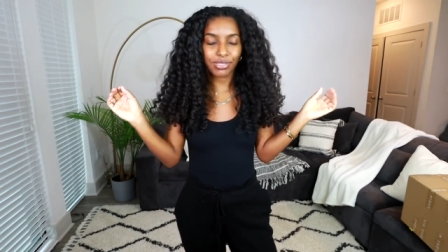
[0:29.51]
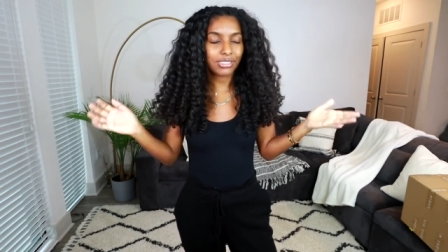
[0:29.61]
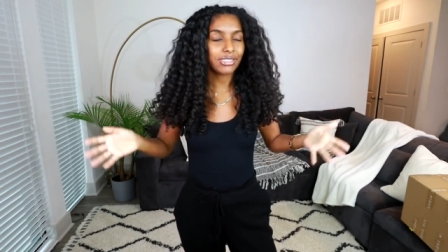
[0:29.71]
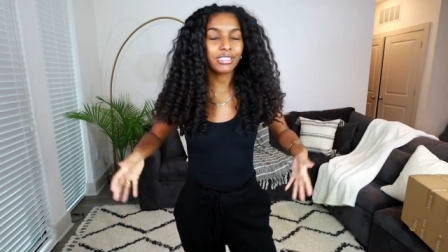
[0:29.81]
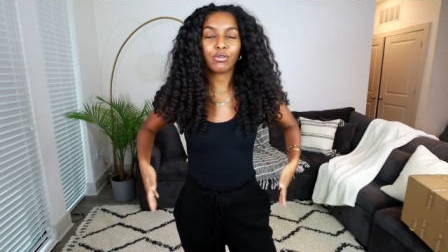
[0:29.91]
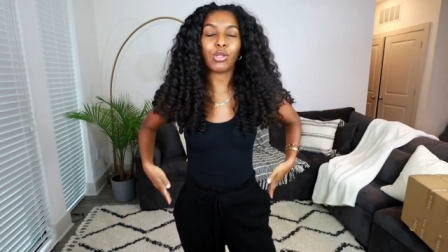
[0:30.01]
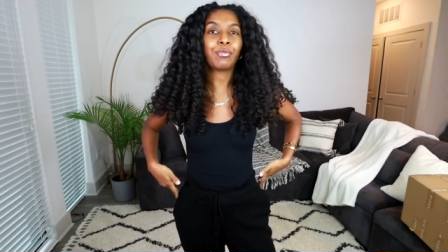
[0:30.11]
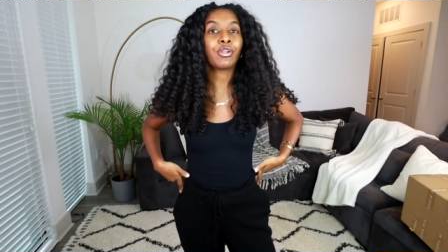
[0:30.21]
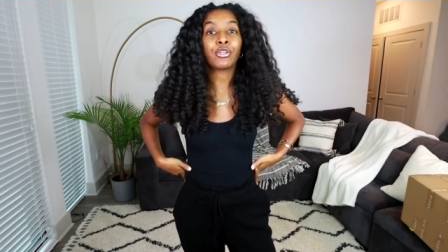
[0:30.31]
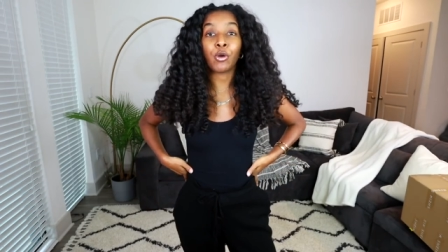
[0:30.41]
I just didn't
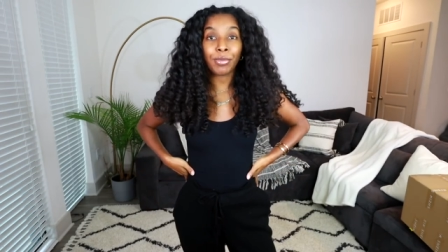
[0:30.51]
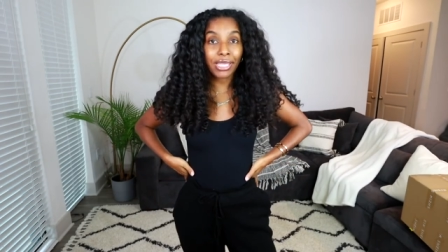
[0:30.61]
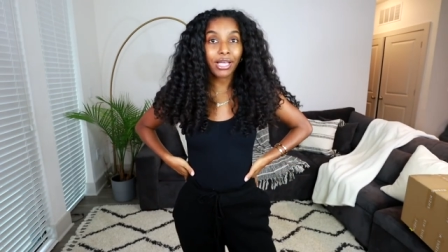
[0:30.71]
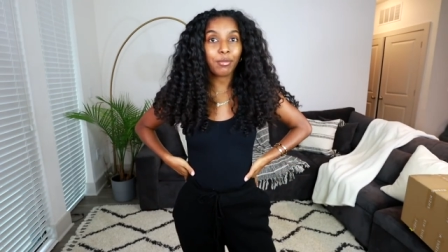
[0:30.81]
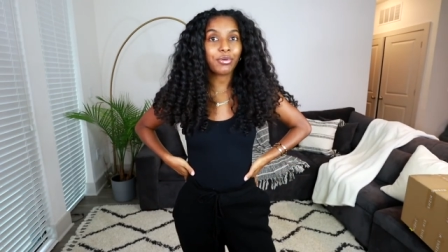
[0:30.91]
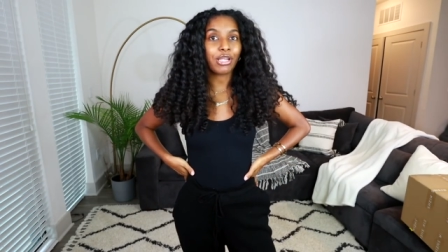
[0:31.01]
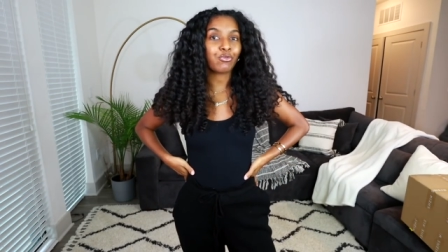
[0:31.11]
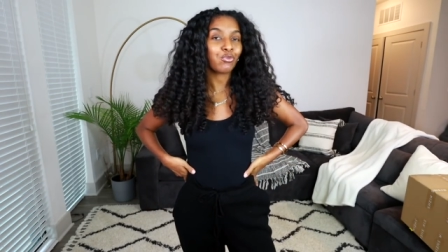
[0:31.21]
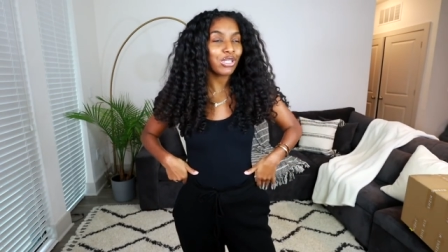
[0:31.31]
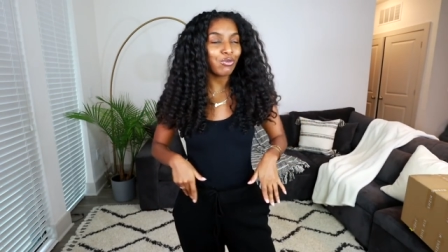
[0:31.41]
want to put on no makeup but I
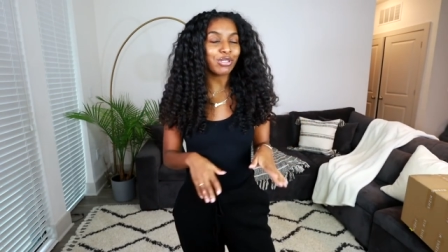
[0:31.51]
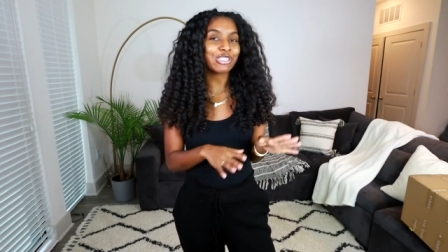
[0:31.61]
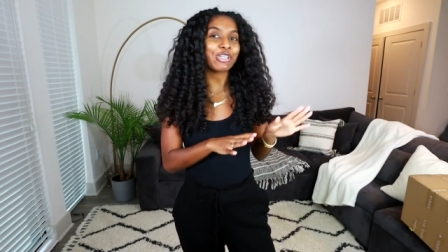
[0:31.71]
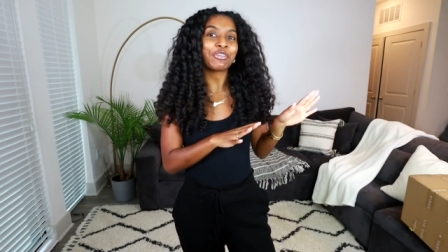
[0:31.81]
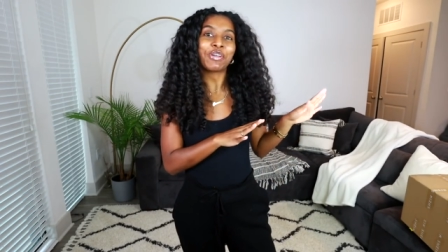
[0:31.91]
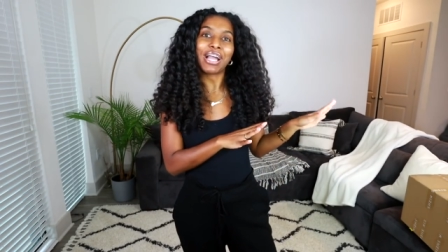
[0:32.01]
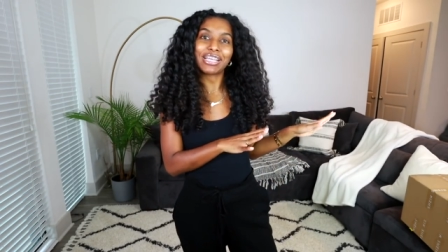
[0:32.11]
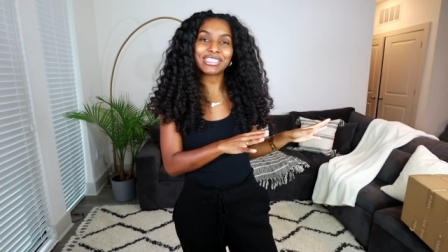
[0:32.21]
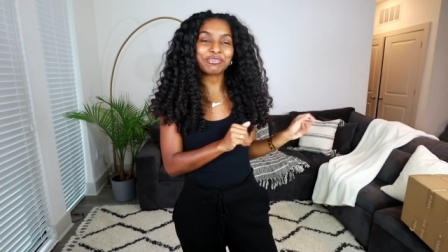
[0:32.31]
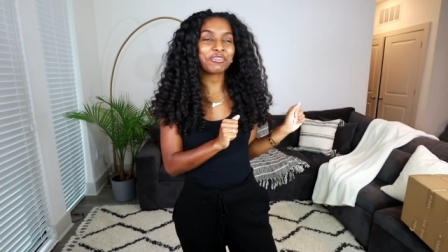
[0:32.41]
really want to show you
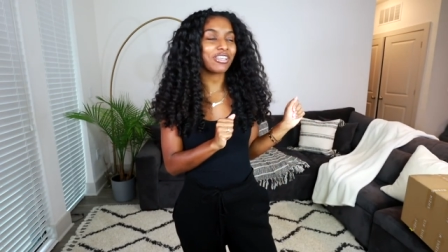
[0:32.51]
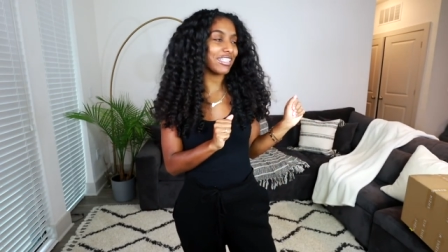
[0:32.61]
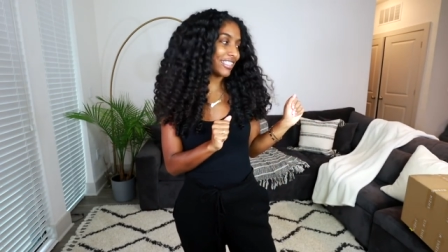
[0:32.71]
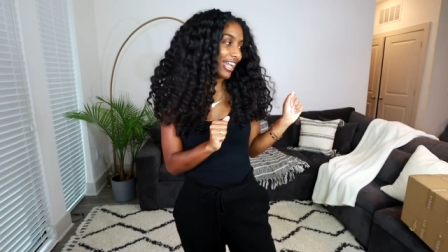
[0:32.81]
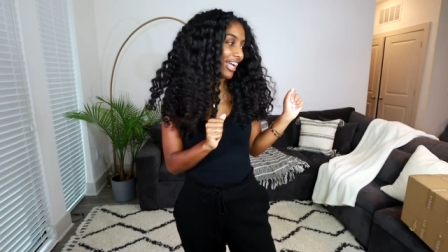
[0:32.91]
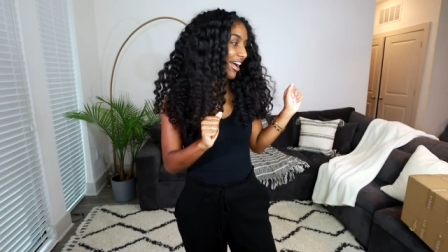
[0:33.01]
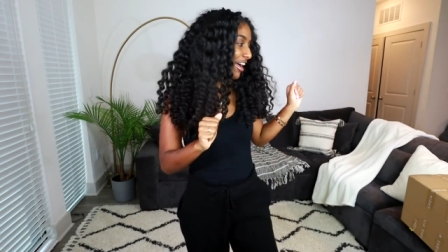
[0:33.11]
guys some goodies that I